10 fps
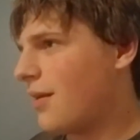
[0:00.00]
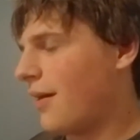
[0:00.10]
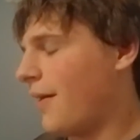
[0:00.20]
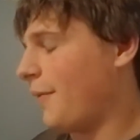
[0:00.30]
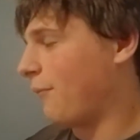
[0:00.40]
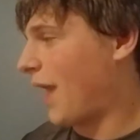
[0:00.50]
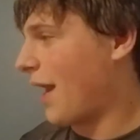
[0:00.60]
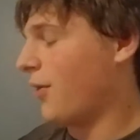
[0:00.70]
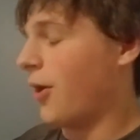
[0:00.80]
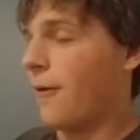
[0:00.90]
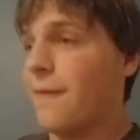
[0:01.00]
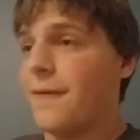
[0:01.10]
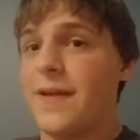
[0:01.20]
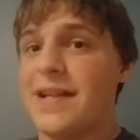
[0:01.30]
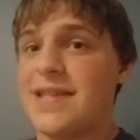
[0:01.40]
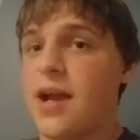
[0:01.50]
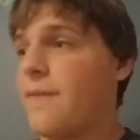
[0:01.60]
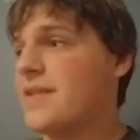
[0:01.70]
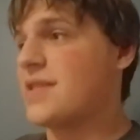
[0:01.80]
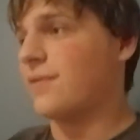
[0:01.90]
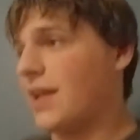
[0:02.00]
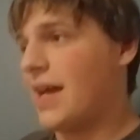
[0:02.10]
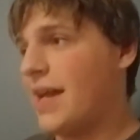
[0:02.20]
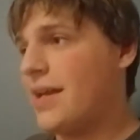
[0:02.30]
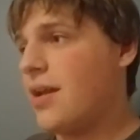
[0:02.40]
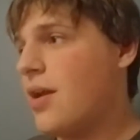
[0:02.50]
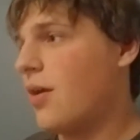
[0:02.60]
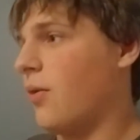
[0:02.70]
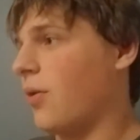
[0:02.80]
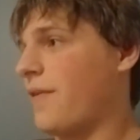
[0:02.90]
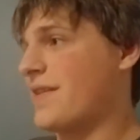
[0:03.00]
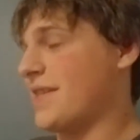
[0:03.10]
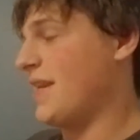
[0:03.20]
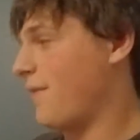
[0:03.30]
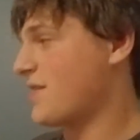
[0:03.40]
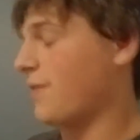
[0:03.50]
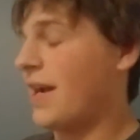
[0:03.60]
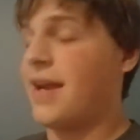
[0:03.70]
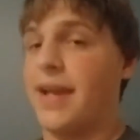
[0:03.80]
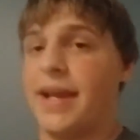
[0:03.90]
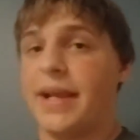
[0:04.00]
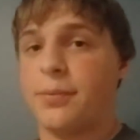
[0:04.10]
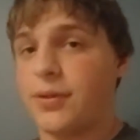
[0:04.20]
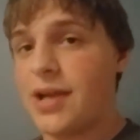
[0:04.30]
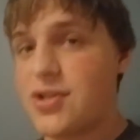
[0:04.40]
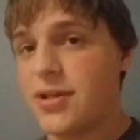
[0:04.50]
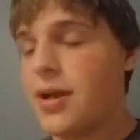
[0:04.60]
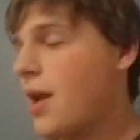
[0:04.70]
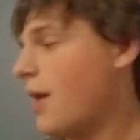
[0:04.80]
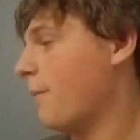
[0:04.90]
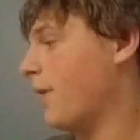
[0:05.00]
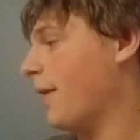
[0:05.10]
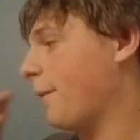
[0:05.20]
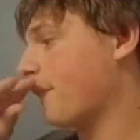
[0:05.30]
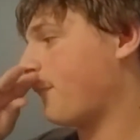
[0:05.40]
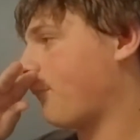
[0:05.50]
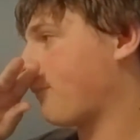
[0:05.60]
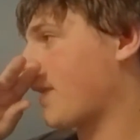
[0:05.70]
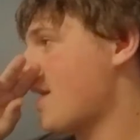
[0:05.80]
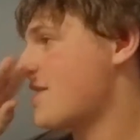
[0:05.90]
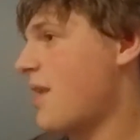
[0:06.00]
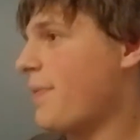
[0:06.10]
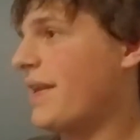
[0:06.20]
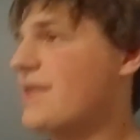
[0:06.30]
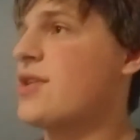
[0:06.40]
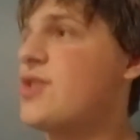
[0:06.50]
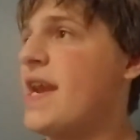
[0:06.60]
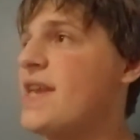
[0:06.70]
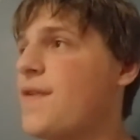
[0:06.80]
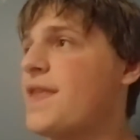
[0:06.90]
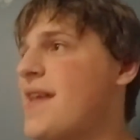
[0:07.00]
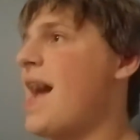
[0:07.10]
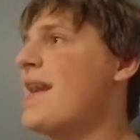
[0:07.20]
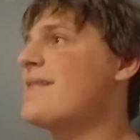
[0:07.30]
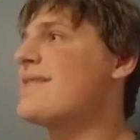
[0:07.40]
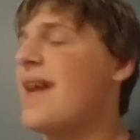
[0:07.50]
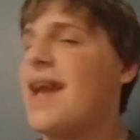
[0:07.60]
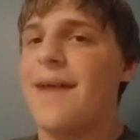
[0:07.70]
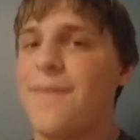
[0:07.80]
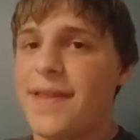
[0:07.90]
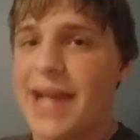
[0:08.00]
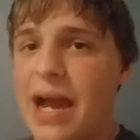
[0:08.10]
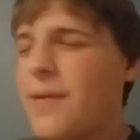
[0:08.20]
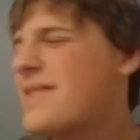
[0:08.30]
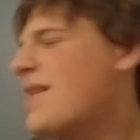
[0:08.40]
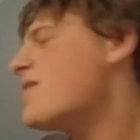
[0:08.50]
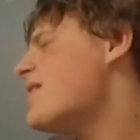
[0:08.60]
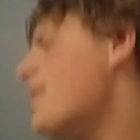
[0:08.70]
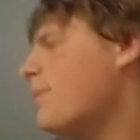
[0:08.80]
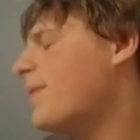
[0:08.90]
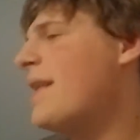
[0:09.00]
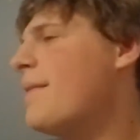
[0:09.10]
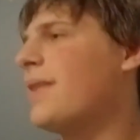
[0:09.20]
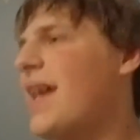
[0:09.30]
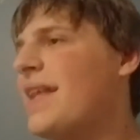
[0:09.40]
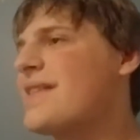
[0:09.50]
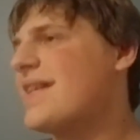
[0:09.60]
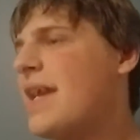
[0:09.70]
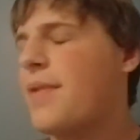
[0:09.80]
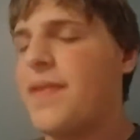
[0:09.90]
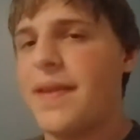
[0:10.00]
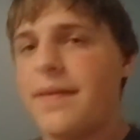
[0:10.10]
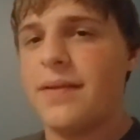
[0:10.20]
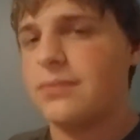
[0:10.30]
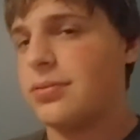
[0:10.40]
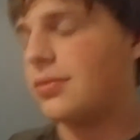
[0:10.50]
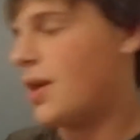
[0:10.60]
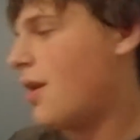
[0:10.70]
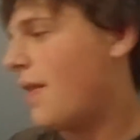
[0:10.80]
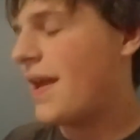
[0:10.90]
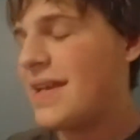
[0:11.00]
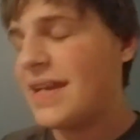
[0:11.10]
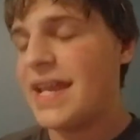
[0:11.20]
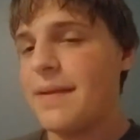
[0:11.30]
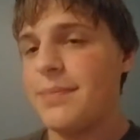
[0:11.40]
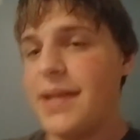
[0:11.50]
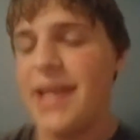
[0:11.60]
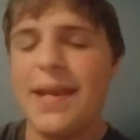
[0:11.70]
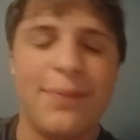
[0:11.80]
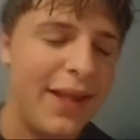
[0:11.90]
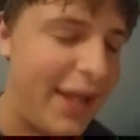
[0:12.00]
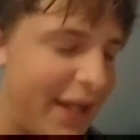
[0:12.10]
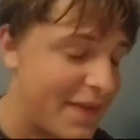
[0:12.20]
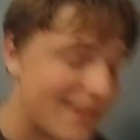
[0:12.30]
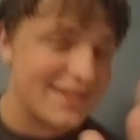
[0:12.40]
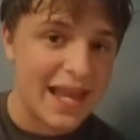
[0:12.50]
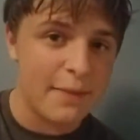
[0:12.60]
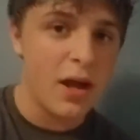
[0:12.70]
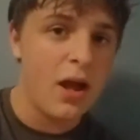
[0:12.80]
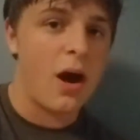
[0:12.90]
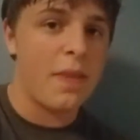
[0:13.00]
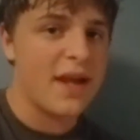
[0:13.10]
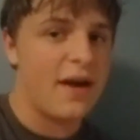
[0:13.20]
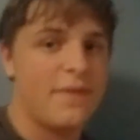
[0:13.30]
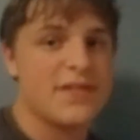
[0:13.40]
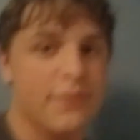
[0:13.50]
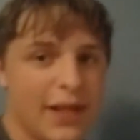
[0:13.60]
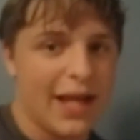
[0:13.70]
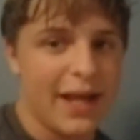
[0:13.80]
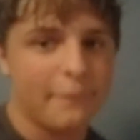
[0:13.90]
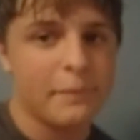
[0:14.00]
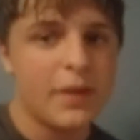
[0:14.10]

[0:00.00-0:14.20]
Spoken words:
I don't know if it's the offensive line or if it's the defensive line not getting pressure, but something needs to change for the Titans, and for the Cowboys, they just need to keep playing the same, and they need to keep playing the same on the offensive line.